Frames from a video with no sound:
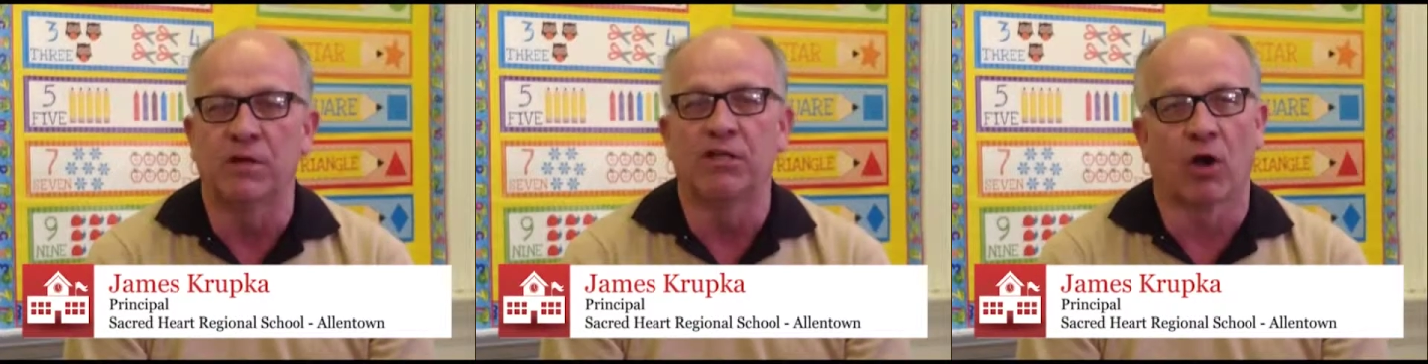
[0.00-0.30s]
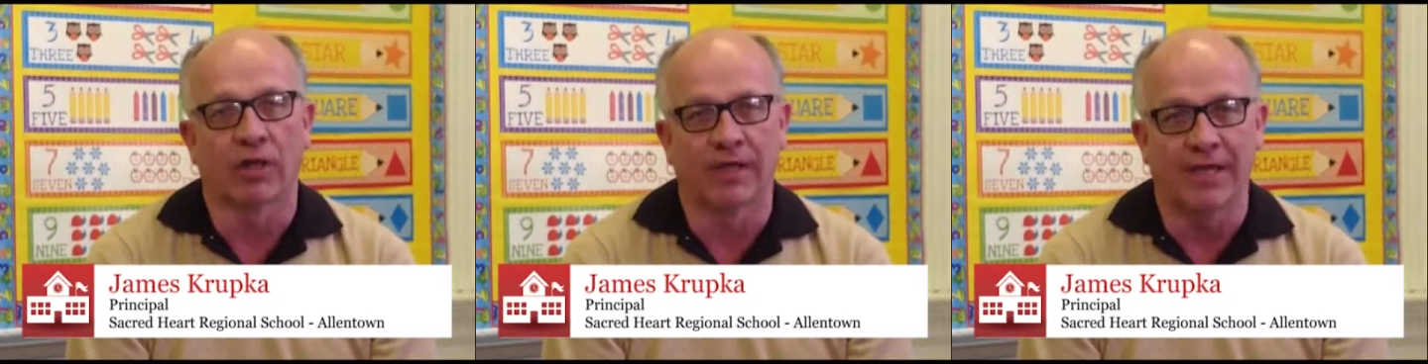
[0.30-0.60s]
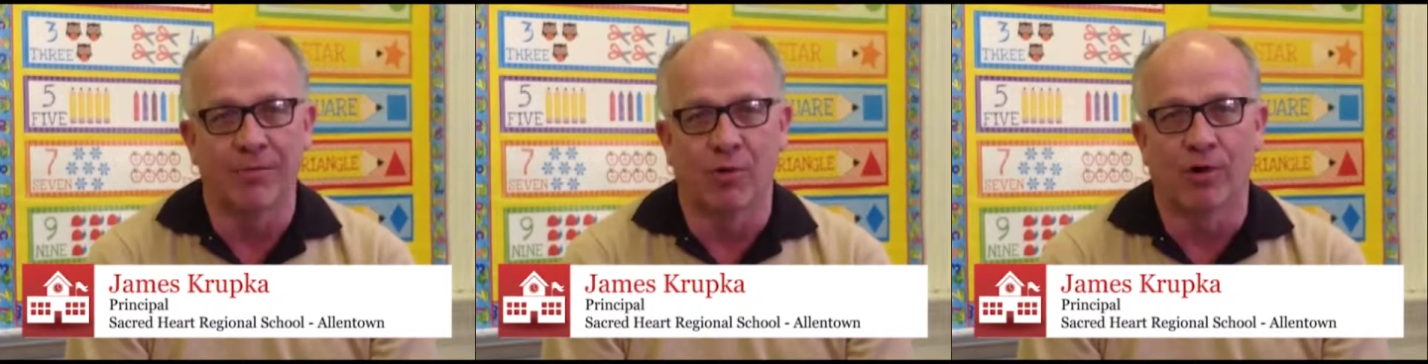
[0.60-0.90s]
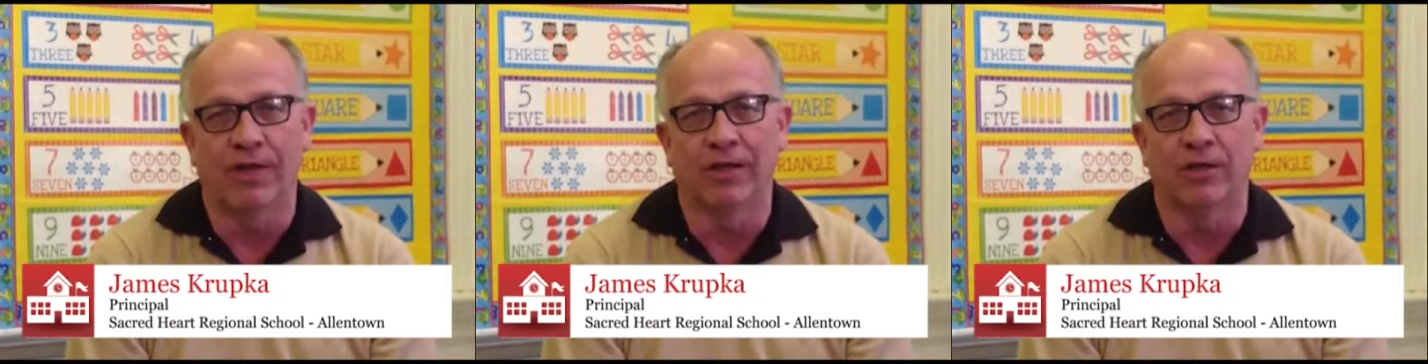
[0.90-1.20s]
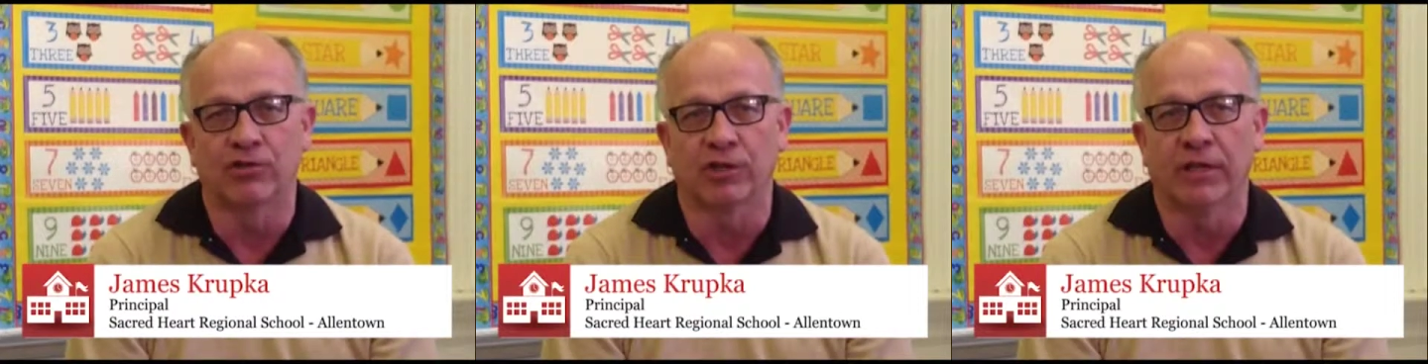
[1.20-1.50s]
We taught keyboarding
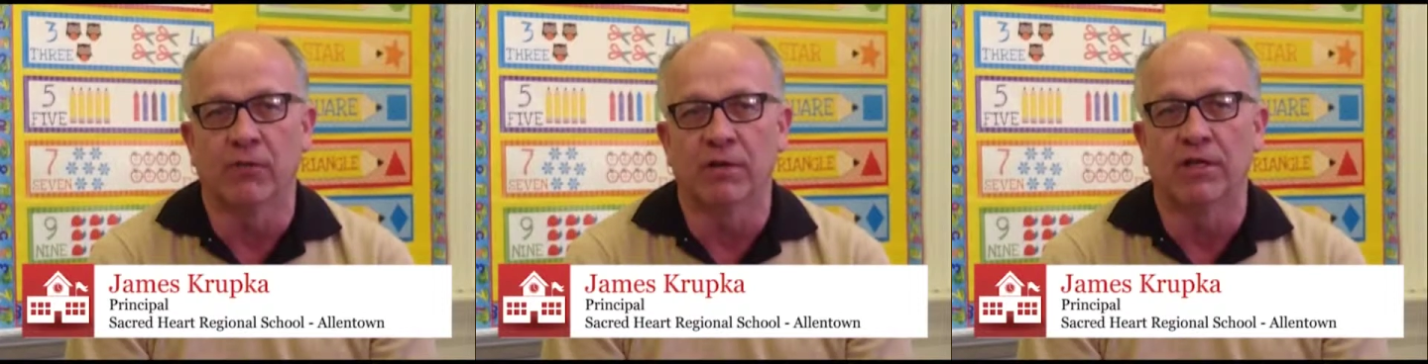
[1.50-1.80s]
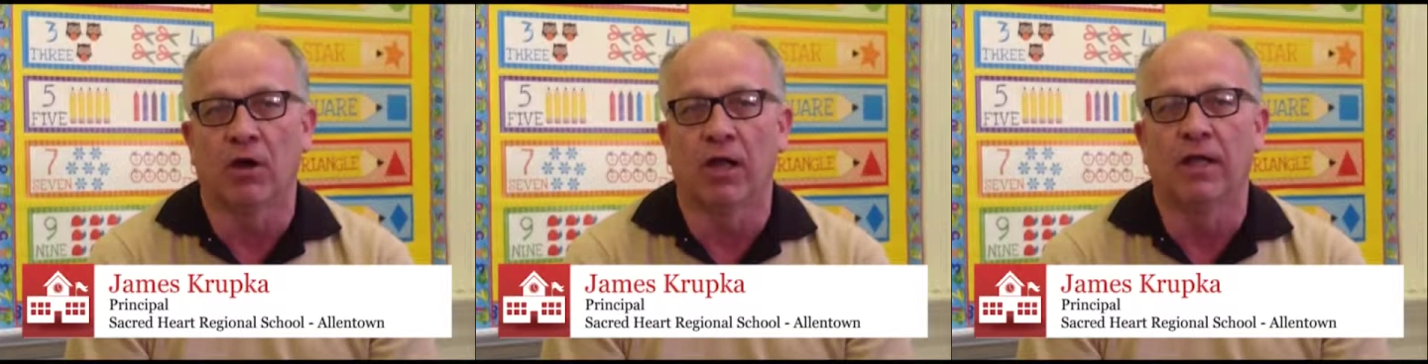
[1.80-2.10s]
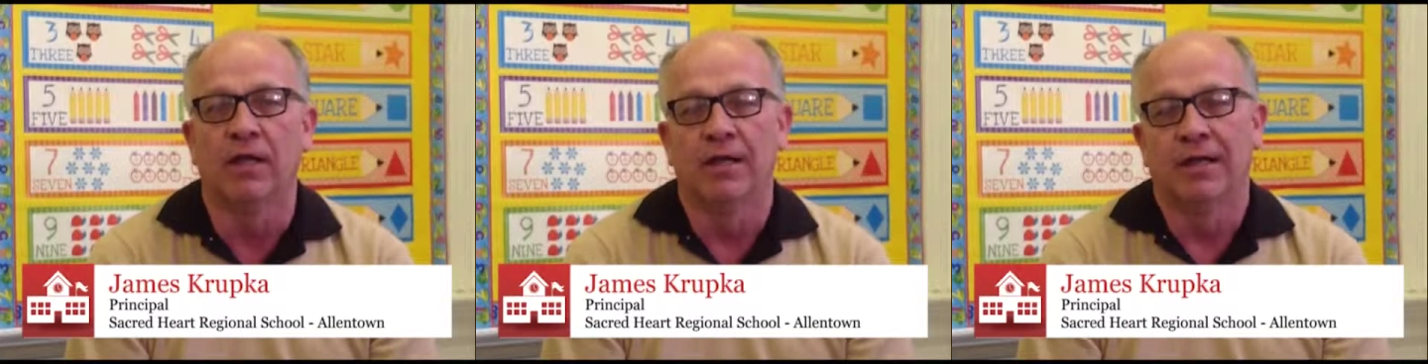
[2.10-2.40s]
initially. We taught,